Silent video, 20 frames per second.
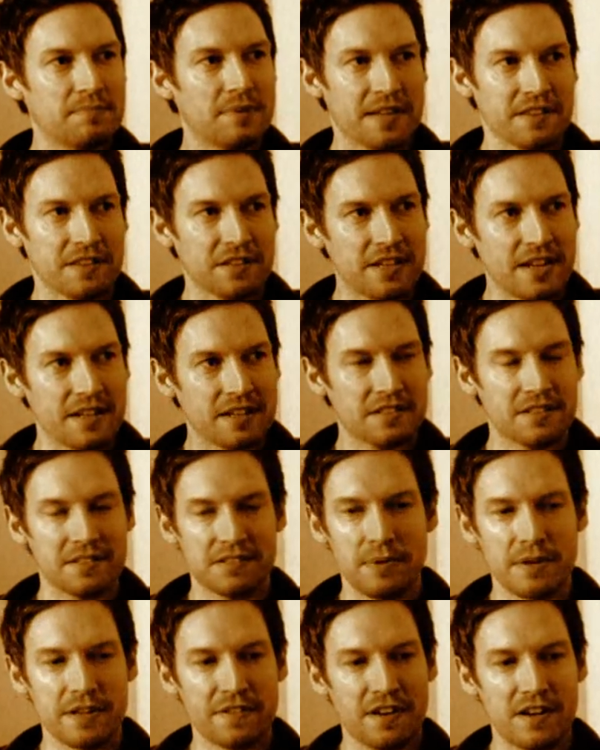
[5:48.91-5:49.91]
playing the sax at
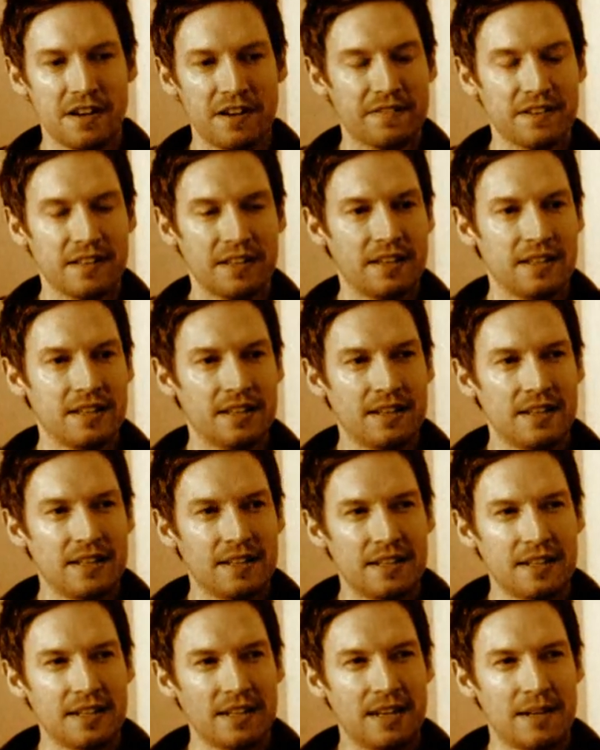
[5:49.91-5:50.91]
25
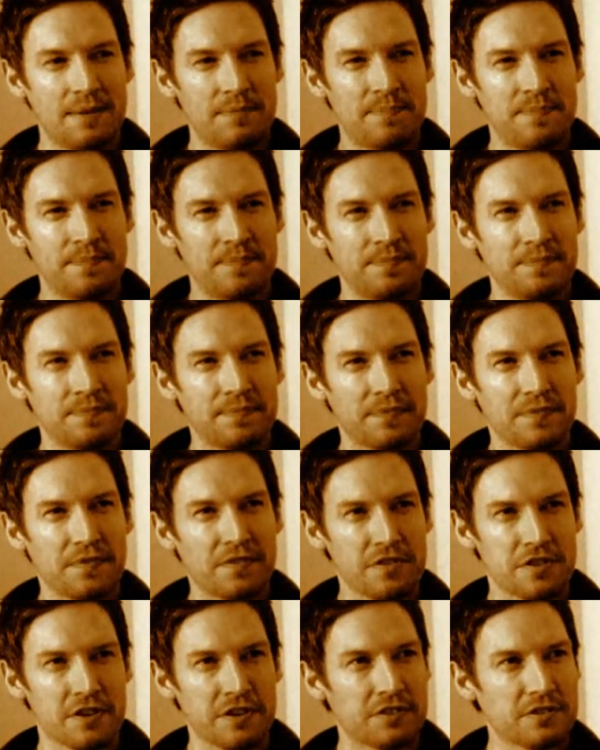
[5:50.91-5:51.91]
um,
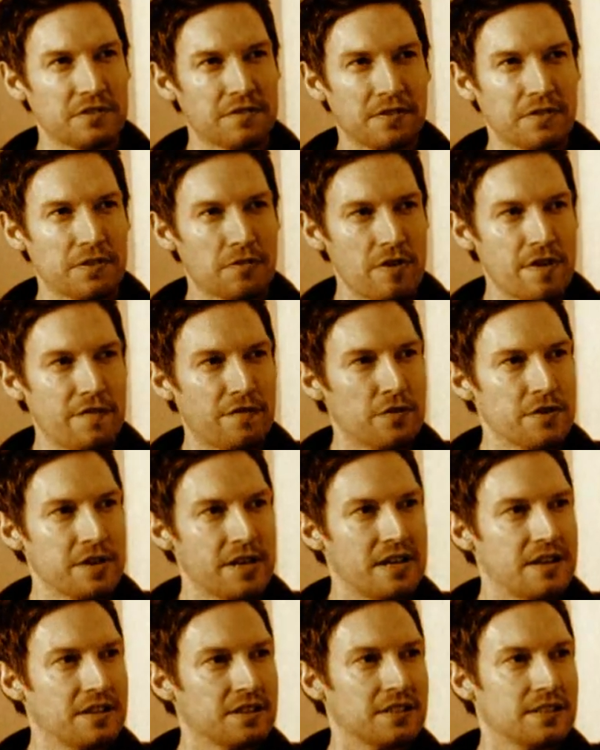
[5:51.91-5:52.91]
for a good sort of three or four
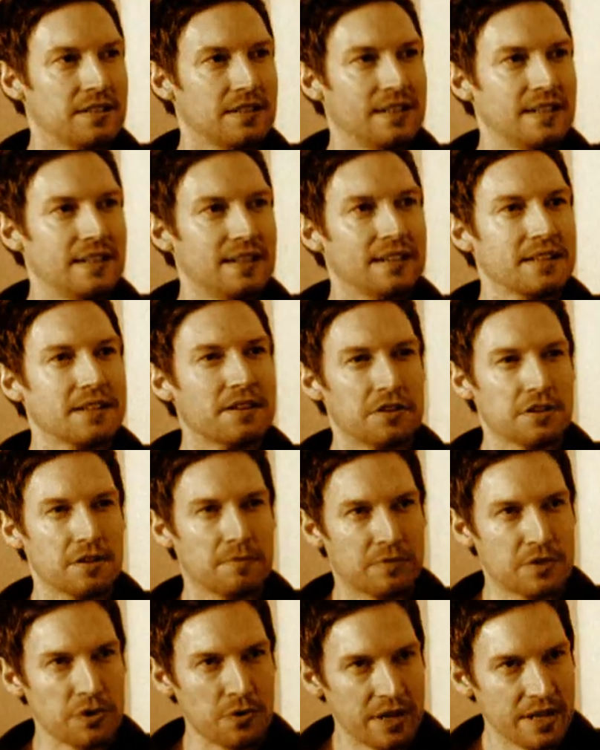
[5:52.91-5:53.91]
years, got to
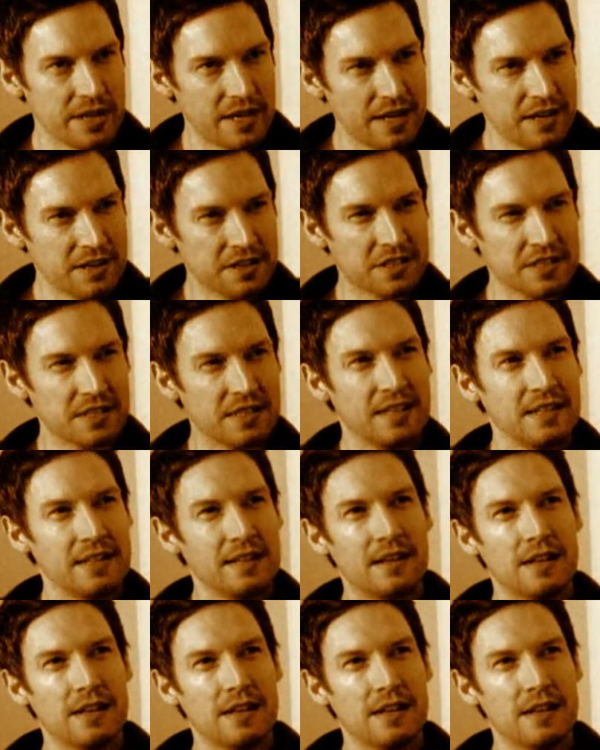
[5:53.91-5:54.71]
doing gigs.